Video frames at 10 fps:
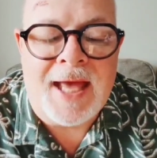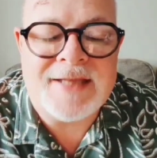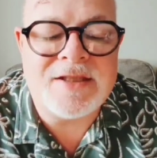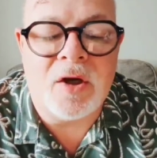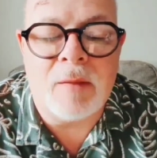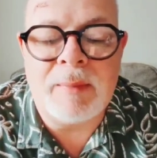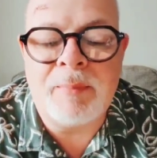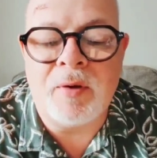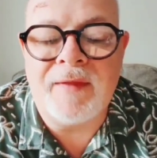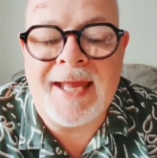As Norma
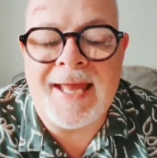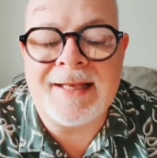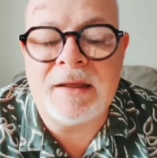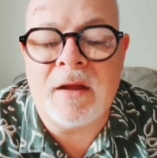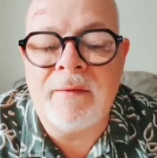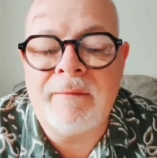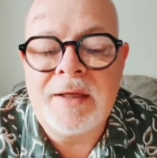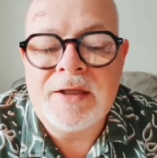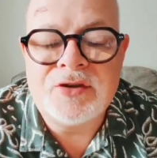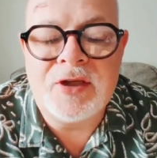put the kettle
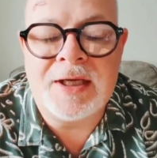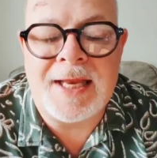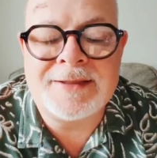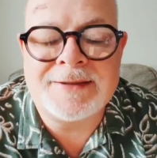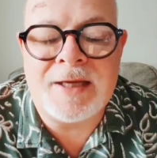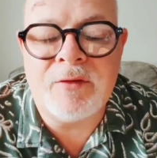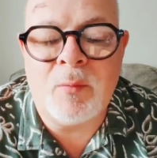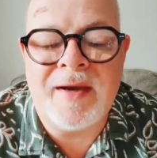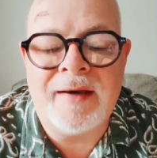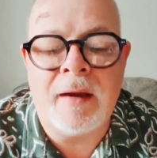on, she glanced out the
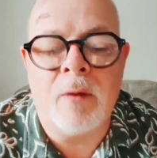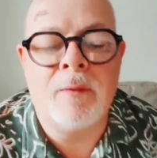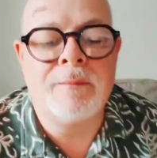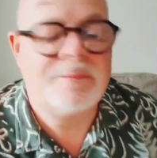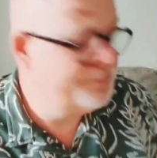window.